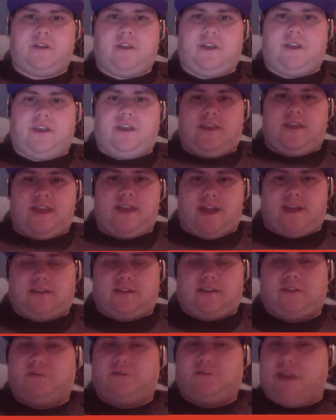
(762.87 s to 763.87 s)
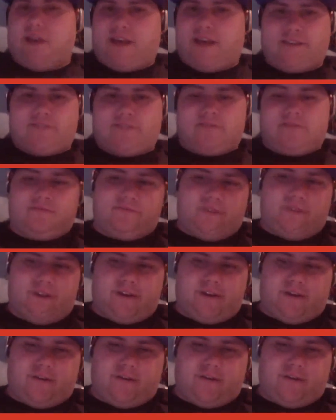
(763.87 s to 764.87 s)
Yeah. So, guys,
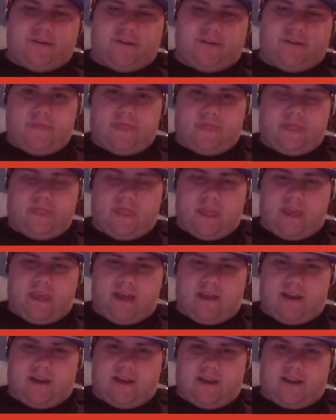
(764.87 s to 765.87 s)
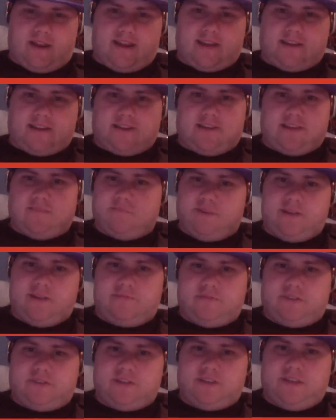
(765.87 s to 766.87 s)
like I
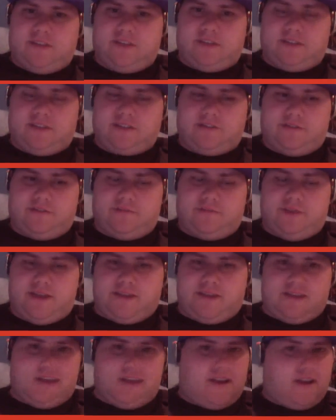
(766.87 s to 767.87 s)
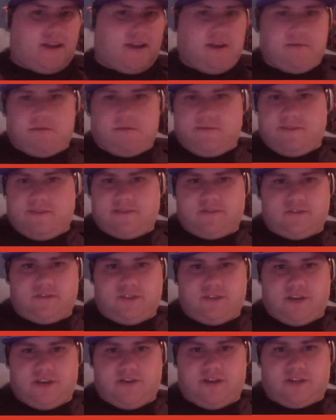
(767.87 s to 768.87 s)
said, PMC is going to be at the Anaheim
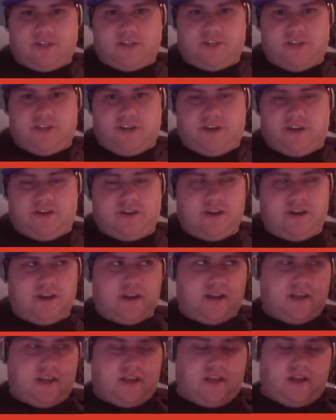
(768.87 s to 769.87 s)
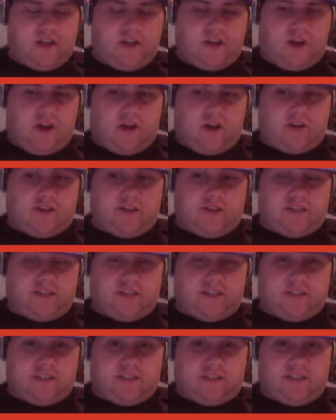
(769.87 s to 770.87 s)
Convention Center next year,
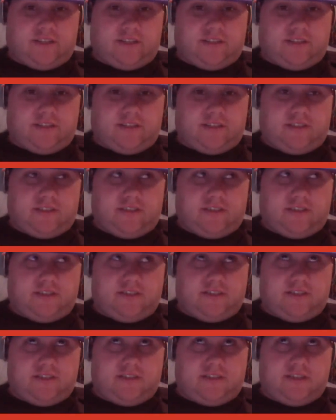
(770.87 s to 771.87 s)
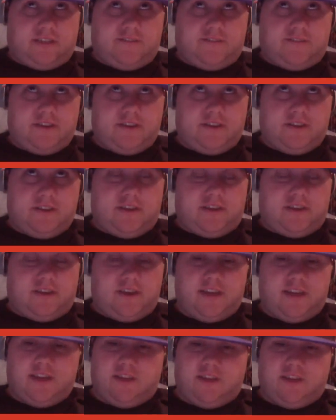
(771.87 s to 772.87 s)
August
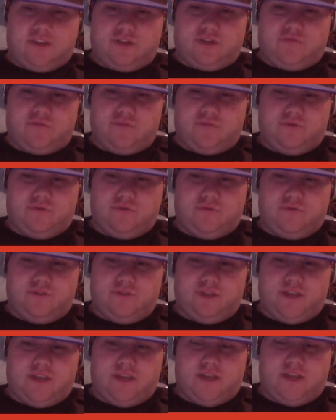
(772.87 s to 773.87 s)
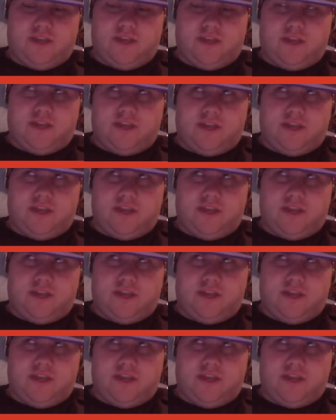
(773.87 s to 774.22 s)
17th through the